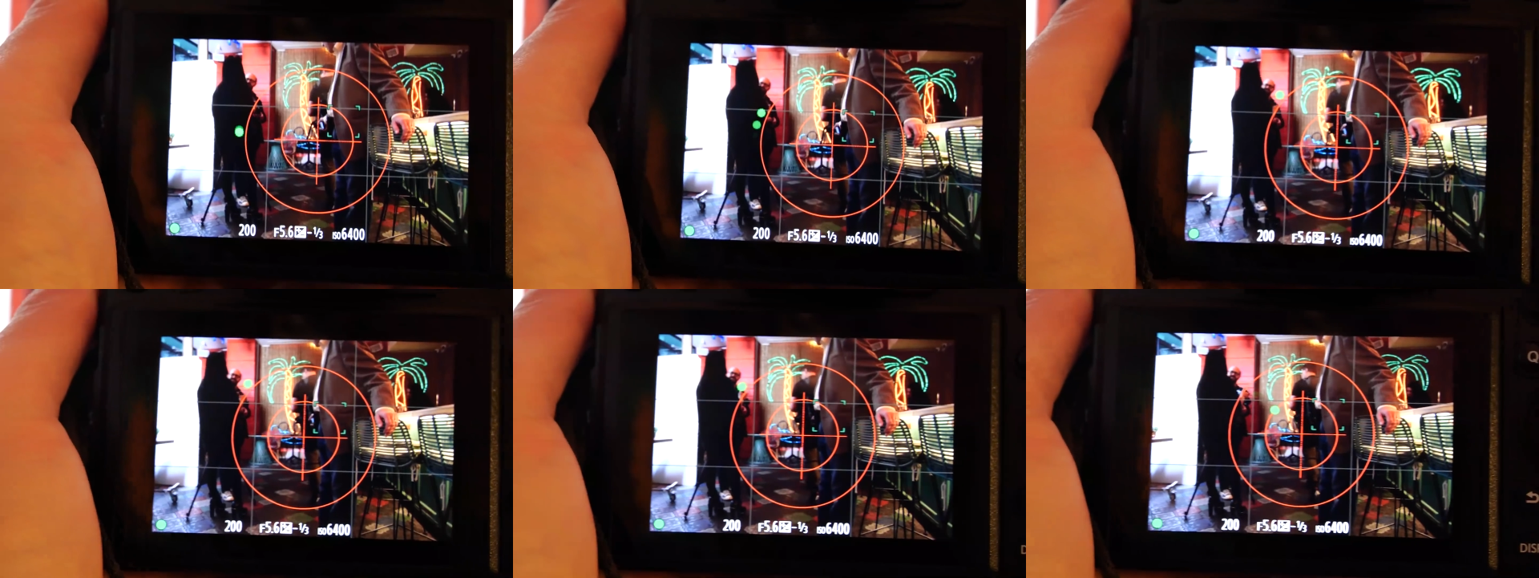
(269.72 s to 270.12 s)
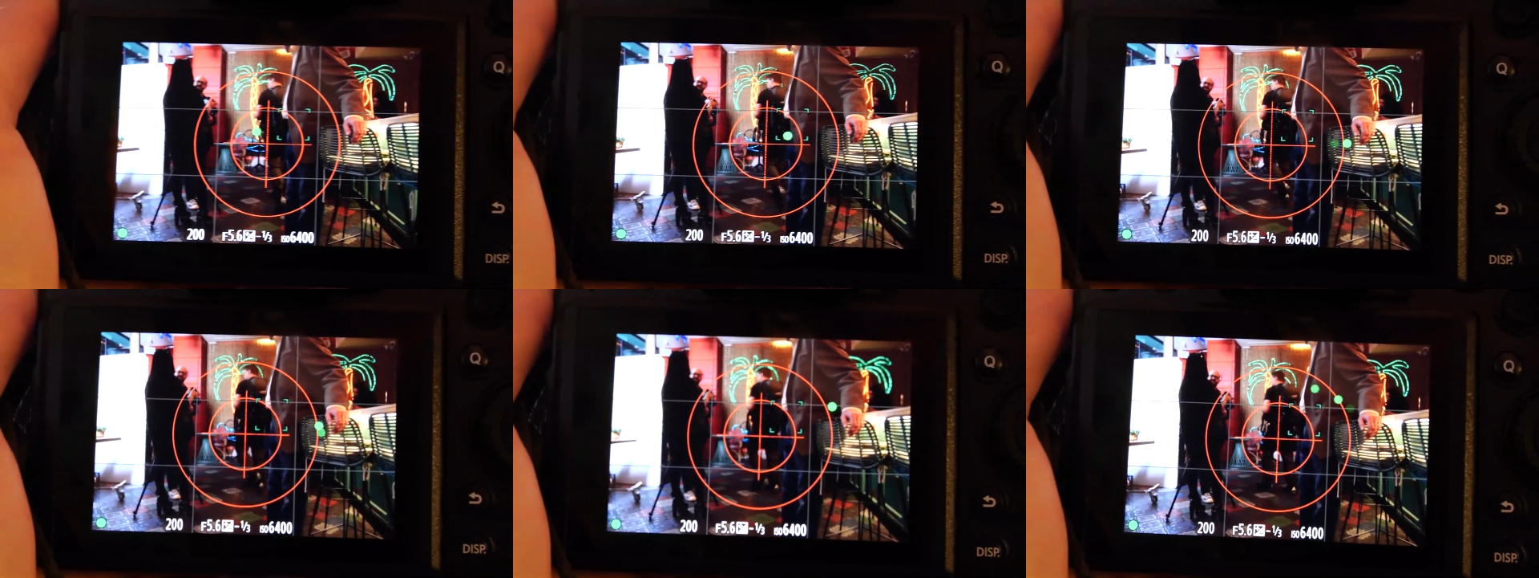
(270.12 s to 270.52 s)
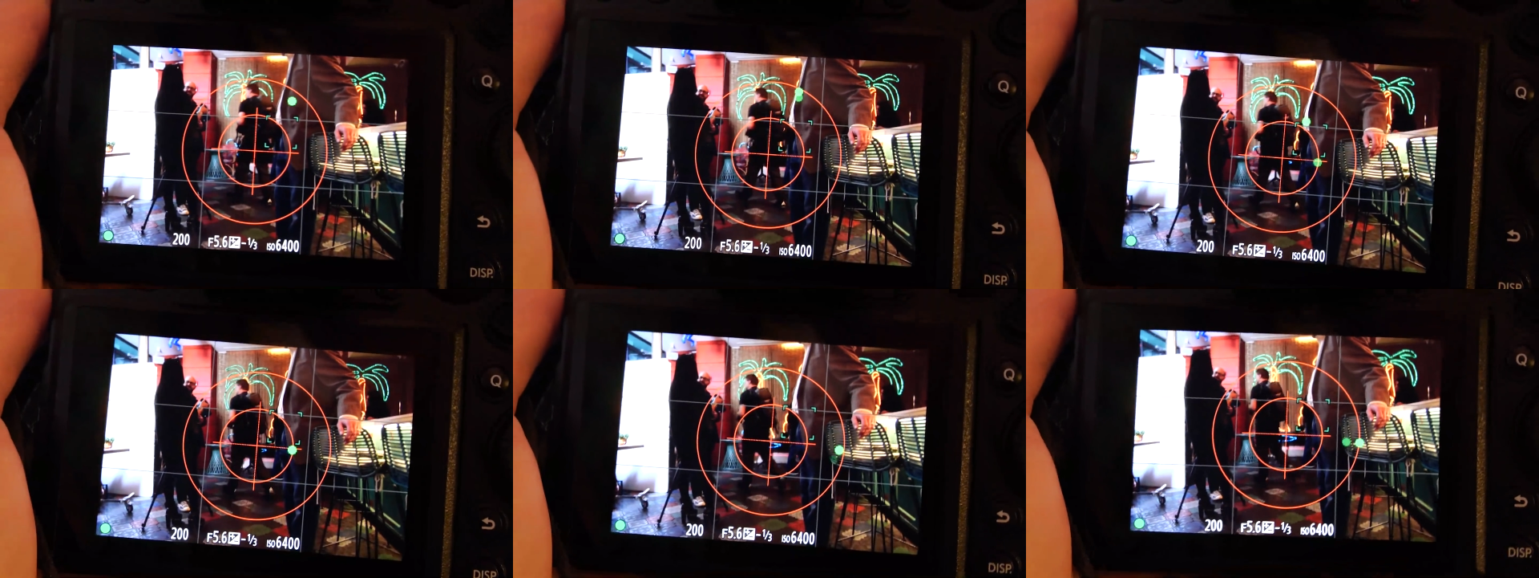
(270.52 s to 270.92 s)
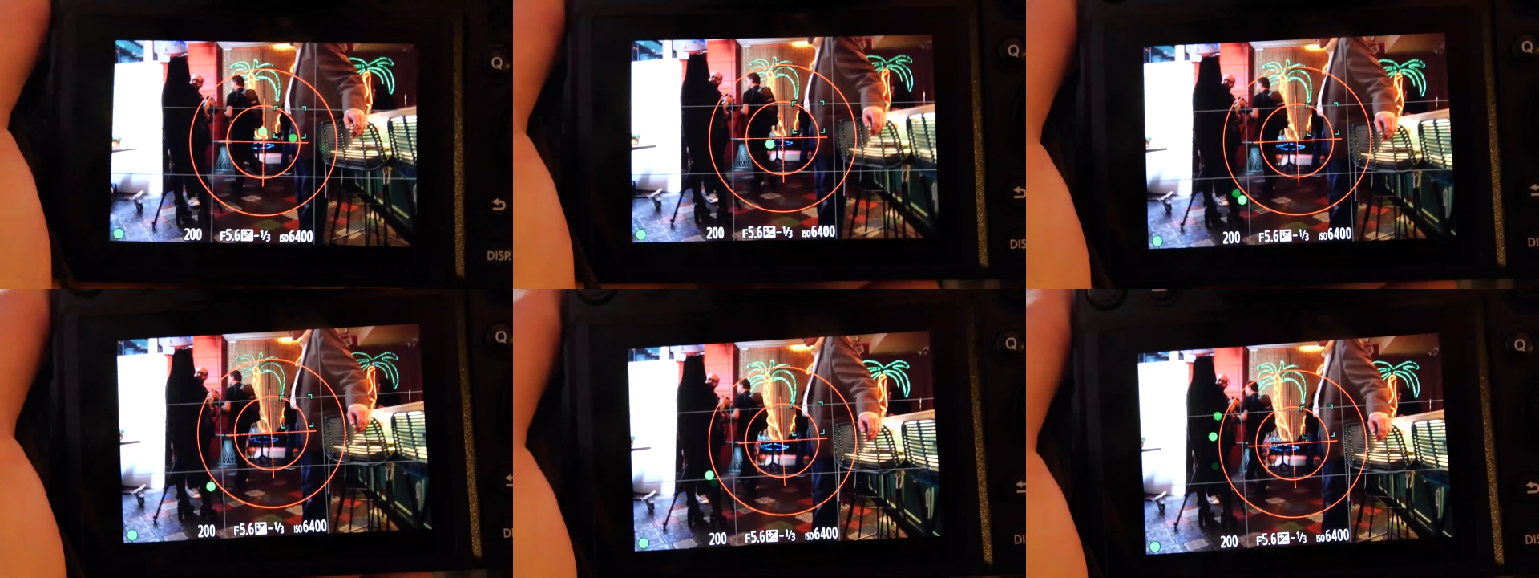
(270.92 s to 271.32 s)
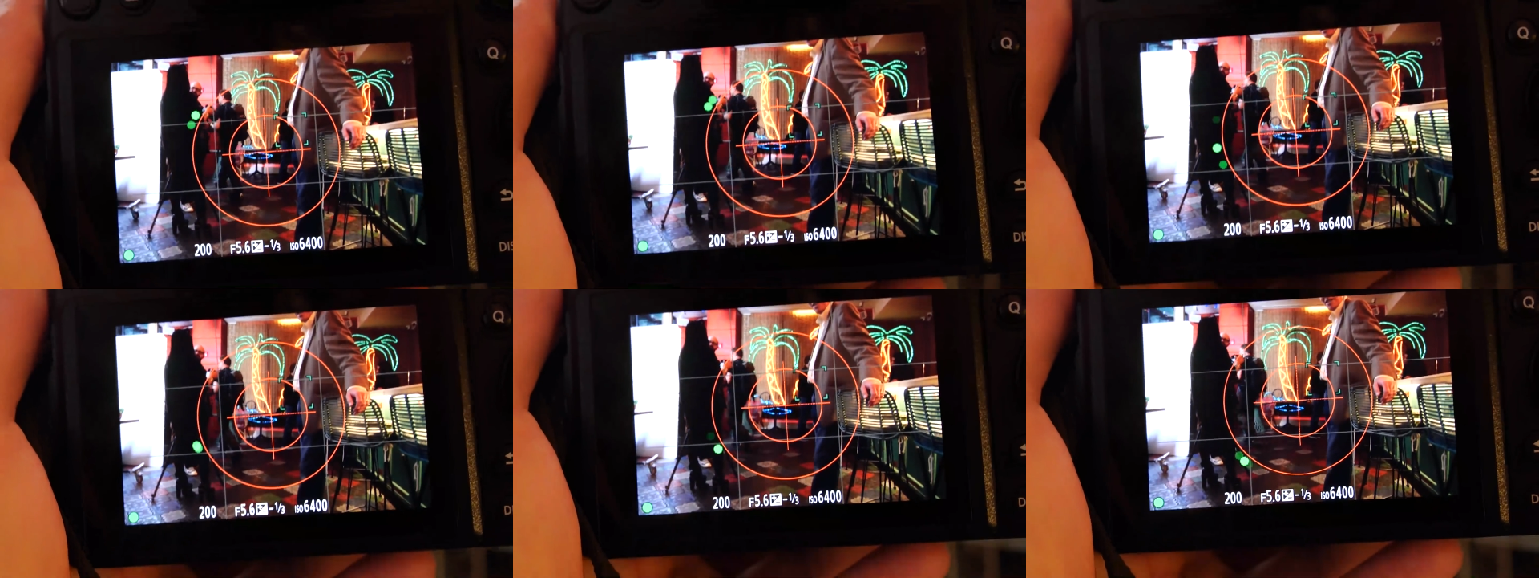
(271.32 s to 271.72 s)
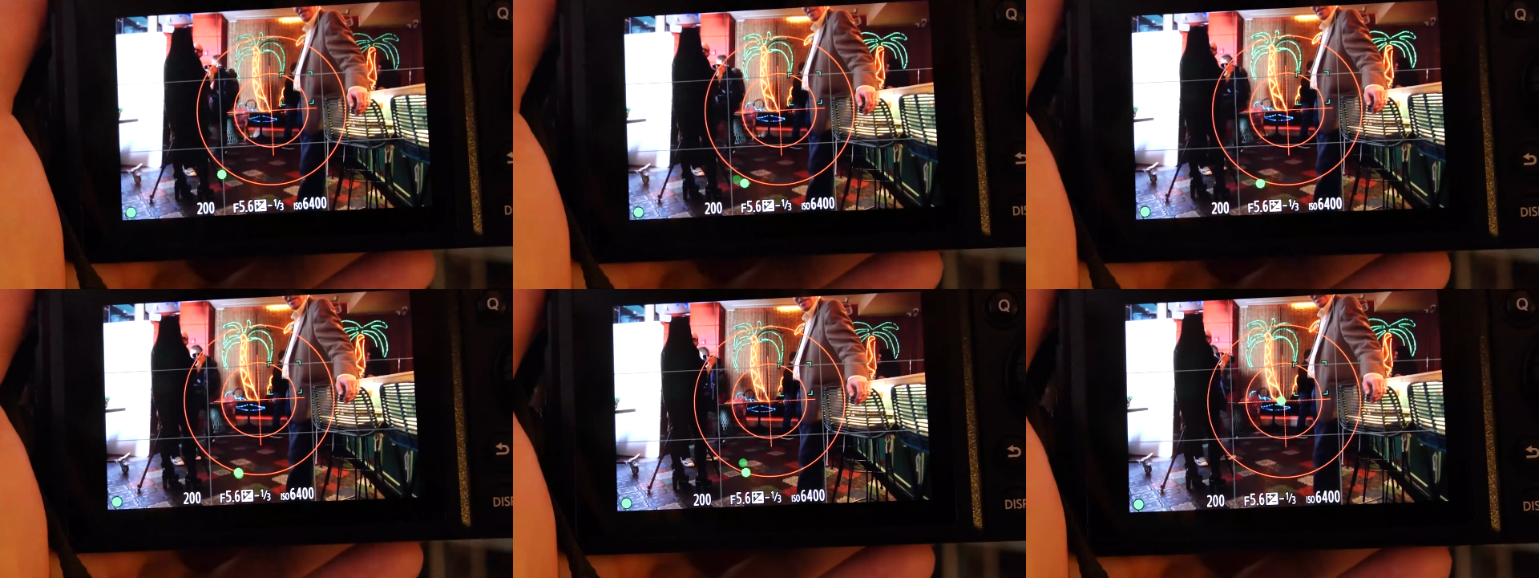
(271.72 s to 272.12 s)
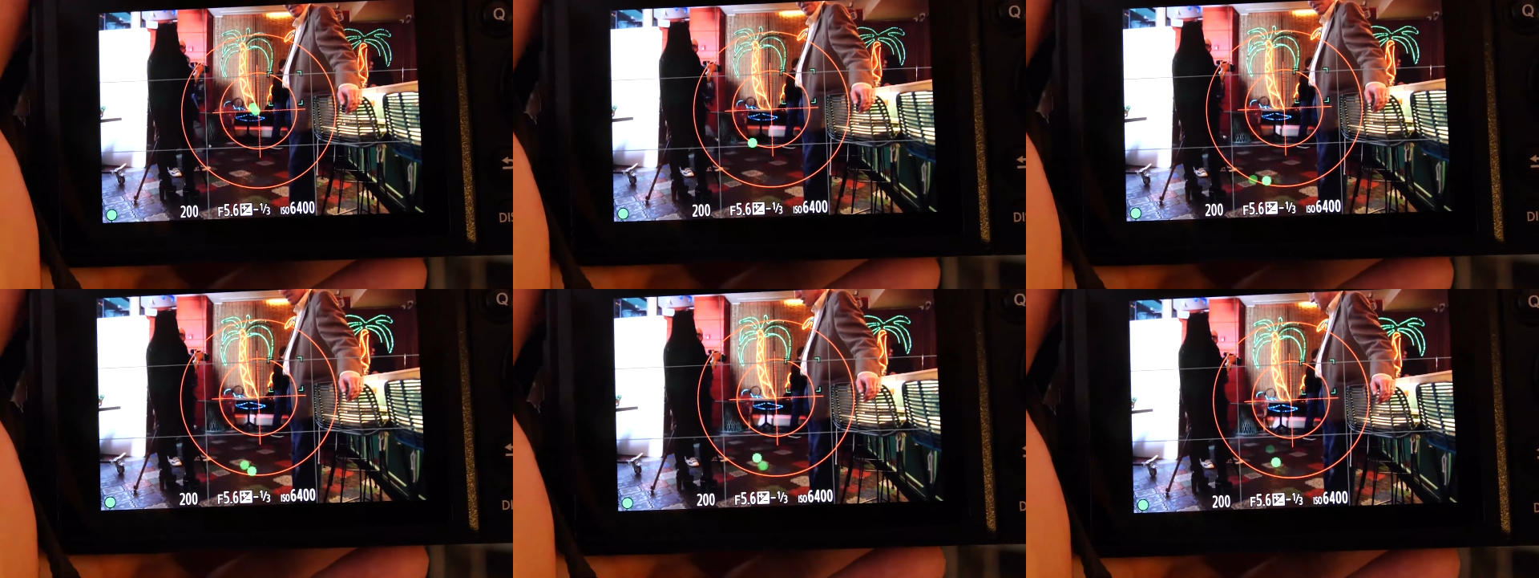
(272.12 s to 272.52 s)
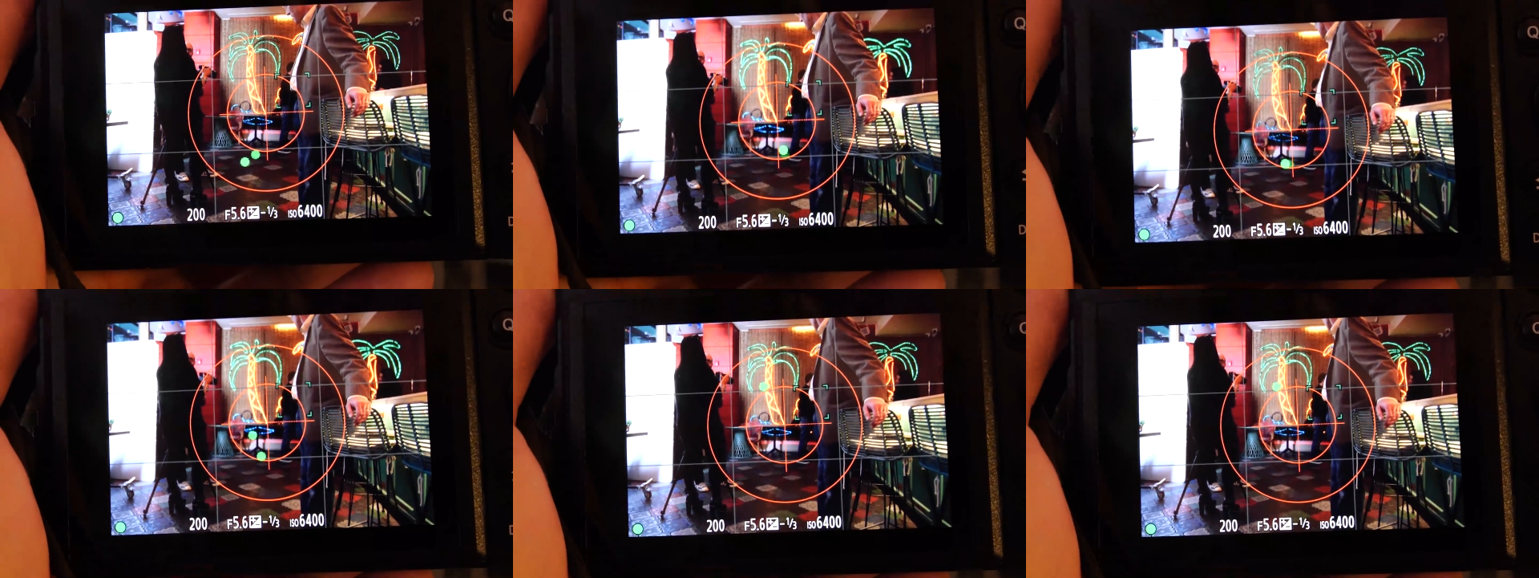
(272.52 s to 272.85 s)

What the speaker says: [unreadable: no face in view]